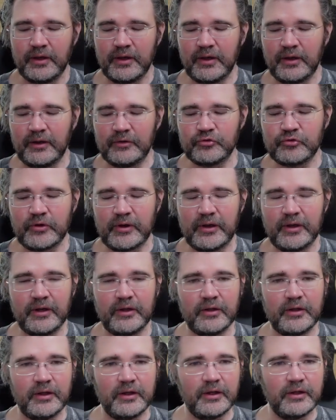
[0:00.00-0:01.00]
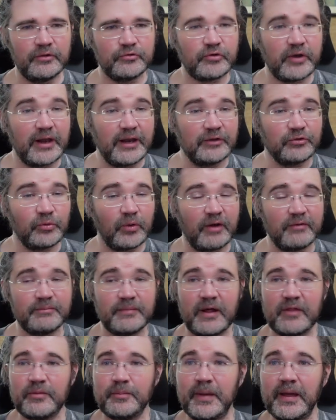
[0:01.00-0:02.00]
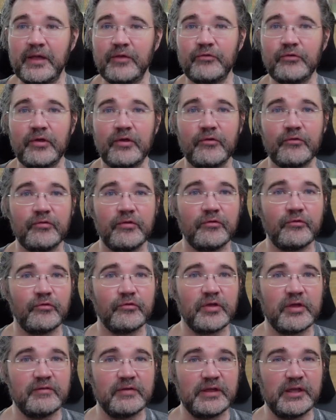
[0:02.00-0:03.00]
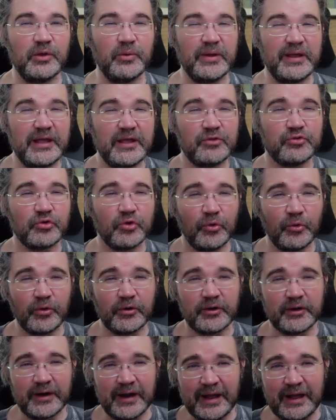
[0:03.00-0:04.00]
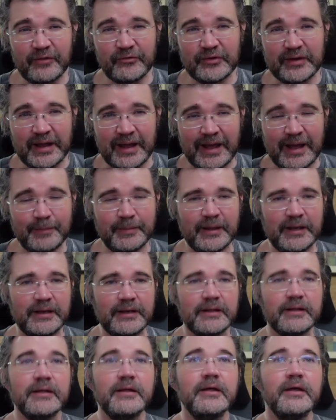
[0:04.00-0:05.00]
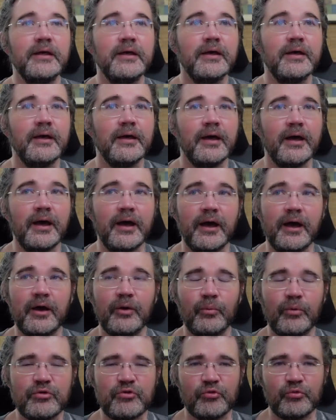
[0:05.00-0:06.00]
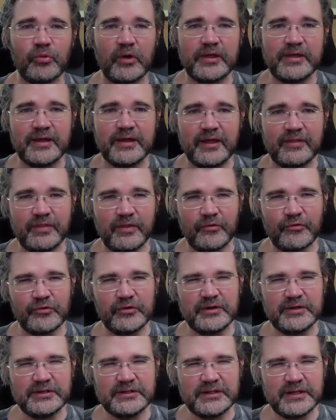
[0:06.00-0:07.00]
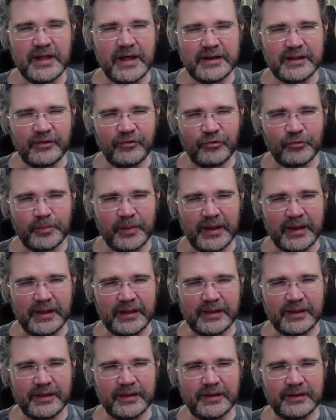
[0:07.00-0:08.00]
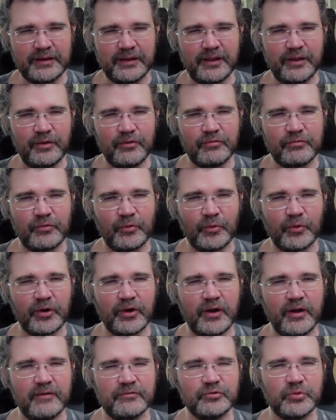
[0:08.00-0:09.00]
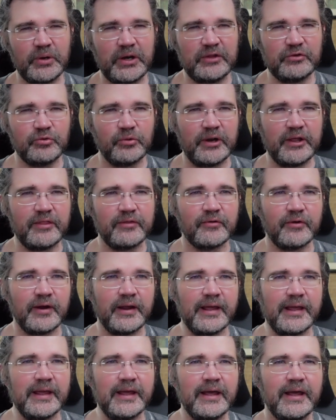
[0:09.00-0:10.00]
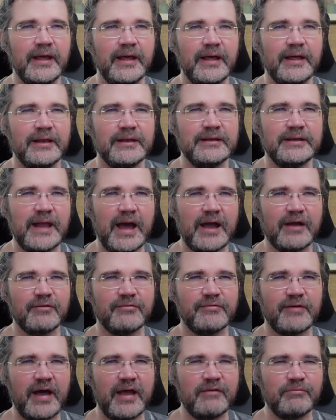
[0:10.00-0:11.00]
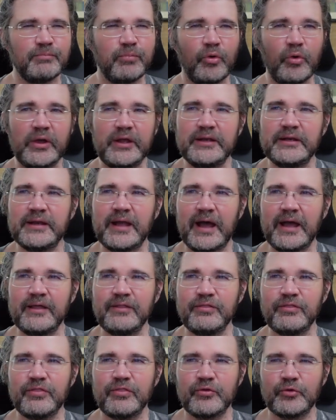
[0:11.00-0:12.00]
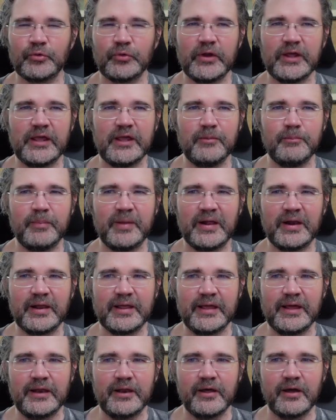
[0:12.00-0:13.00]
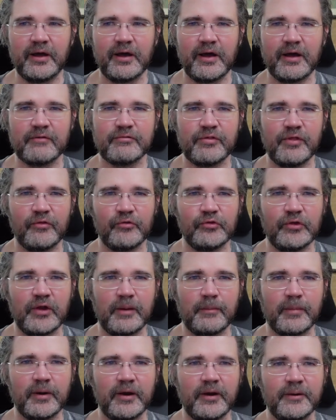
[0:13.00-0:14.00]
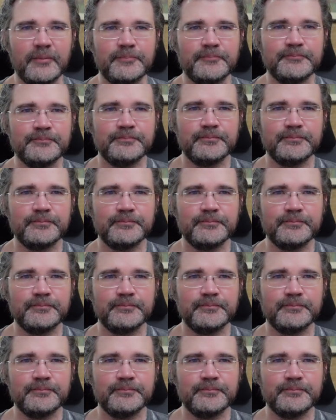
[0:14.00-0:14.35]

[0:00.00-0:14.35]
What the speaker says: on a trailing 12-month basis. This is giving you each quarter as it happened, which is why you get this nutty spike in Q4 of 2023. Knock $5.93 billion off this number,